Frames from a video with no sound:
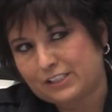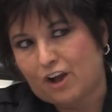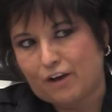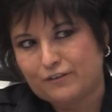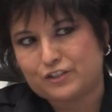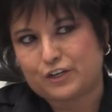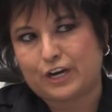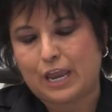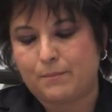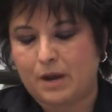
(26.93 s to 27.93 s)
officer
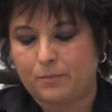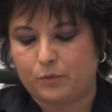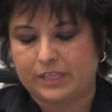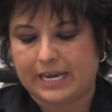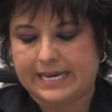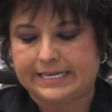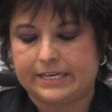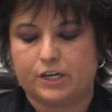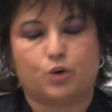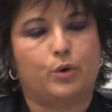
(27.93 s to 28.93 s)
came up with the
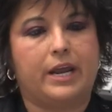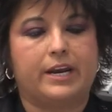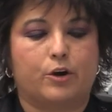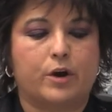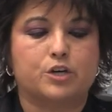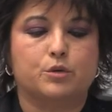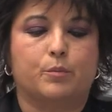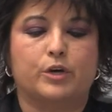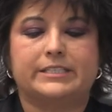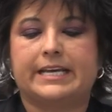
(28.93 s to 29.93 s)
idea to create a crash
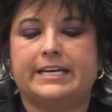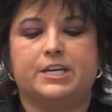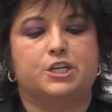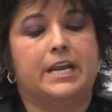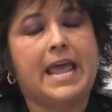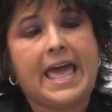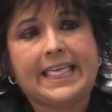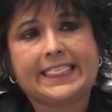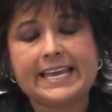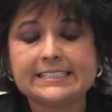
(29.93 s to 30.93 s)
report technician.
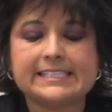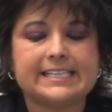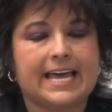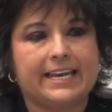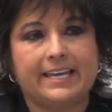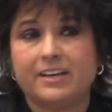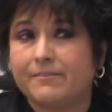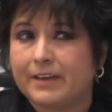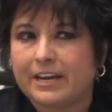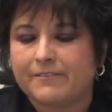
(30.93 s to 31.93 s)
Thanks to that
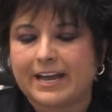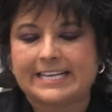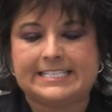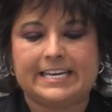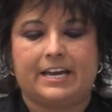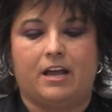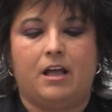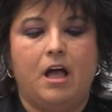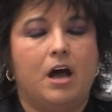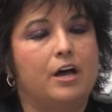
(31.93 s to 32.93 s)
innovative idea,
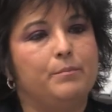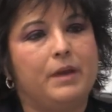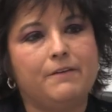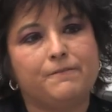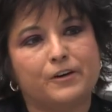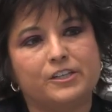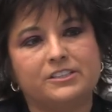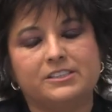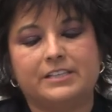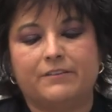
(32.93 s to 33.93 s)
on May
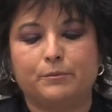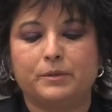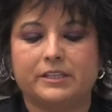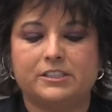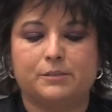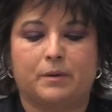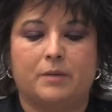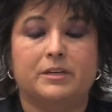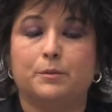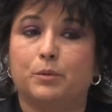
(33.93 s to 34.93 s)
1st, the Denver Police
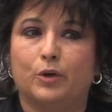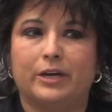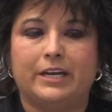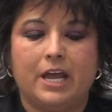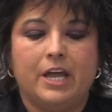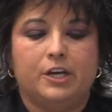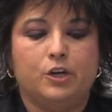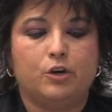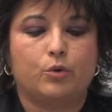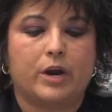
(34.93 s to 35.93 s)
Department deployed
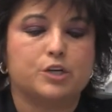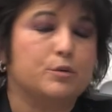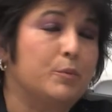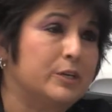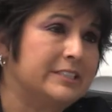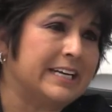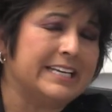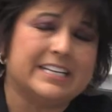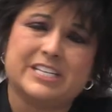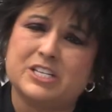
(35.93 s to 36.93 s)
new crash report
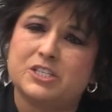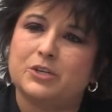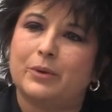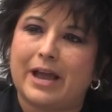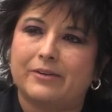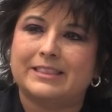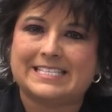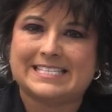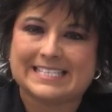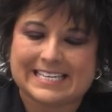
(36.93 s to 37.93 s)
technicians throughout
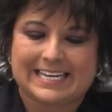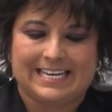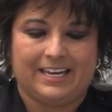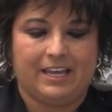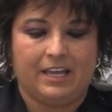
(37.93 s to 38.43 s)
the city.